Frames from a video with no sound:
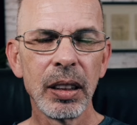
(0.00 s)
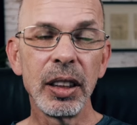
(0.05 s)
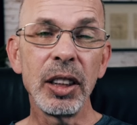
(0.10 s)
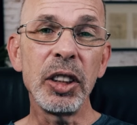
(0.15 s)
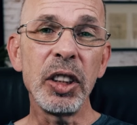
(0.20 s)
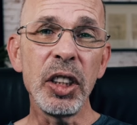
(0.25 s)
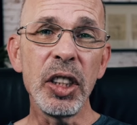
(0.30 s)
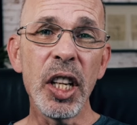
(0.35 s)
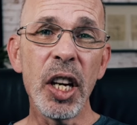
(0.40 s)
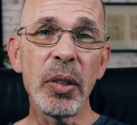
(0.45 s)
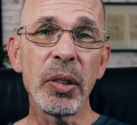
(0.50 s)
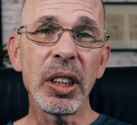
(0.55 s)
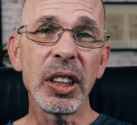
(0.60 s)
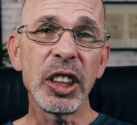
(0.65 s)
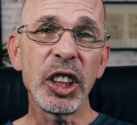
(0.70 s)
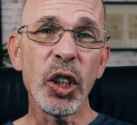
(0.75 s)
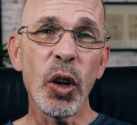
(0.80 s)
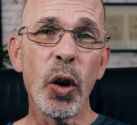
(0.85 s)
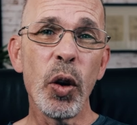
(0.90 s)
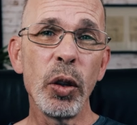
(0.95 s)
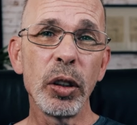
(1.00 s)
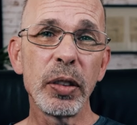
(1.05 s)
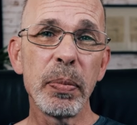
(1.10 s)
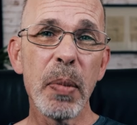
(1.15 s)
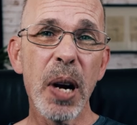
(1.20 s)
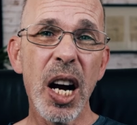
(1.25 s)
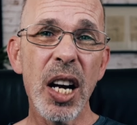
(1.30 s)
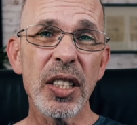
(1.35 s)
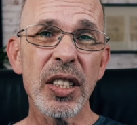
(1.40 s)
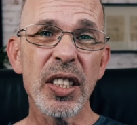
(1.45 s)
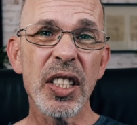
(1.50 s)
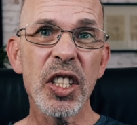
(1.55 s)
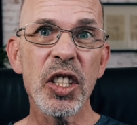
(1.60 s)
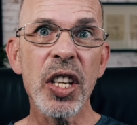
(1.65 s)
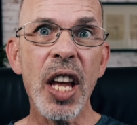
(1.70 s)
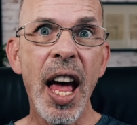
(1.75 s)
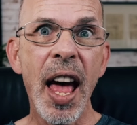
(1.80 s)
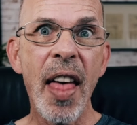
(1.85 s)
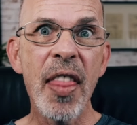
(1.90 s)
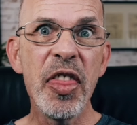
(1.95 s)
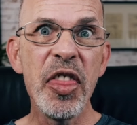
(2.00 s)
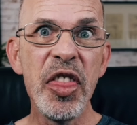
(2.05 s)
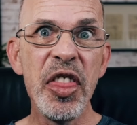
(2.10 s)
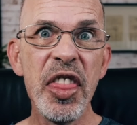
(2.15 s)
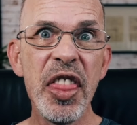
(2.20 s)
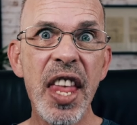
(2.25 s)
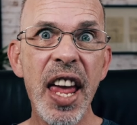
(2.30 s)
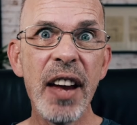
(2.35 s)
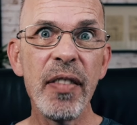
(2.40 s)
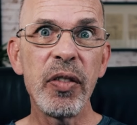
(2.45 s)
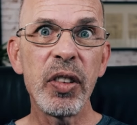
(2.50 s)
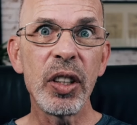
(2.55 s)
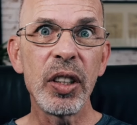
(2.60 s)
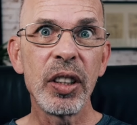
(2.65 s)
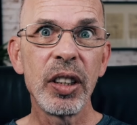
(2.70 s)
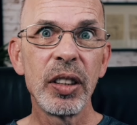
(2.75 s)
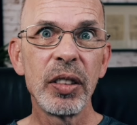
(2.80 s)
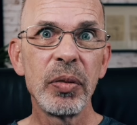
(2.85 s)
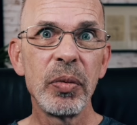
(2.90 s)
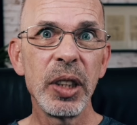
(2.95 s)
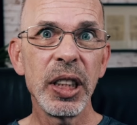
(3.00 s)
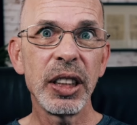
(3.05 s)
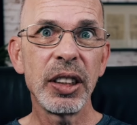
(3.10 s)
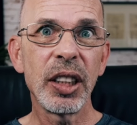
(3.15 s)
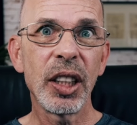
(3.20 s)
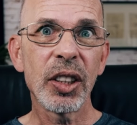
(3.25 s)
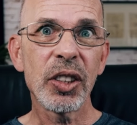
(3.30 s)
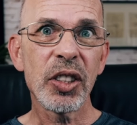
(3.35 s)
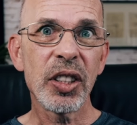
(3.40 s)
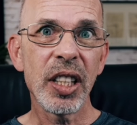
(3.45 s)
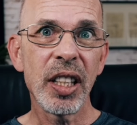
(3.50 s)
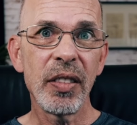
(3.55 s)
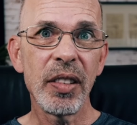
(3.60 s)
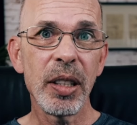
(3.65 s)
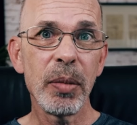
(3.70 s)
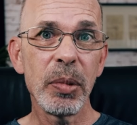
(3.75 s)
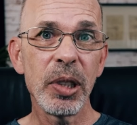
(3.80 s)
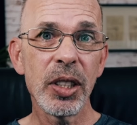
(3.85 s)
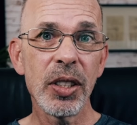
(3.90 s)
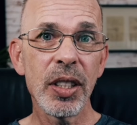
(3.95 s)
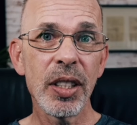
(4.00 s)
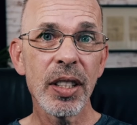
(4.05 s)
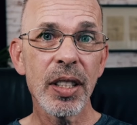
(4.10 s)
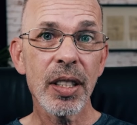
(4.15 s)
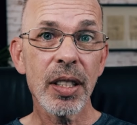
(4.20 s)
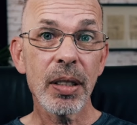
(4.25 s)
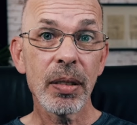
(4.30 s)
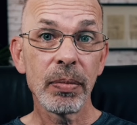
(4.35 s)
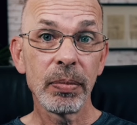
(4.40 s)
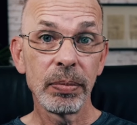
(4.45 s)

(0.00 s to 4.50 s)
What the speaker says: Did you know that the old masters never retouched their images?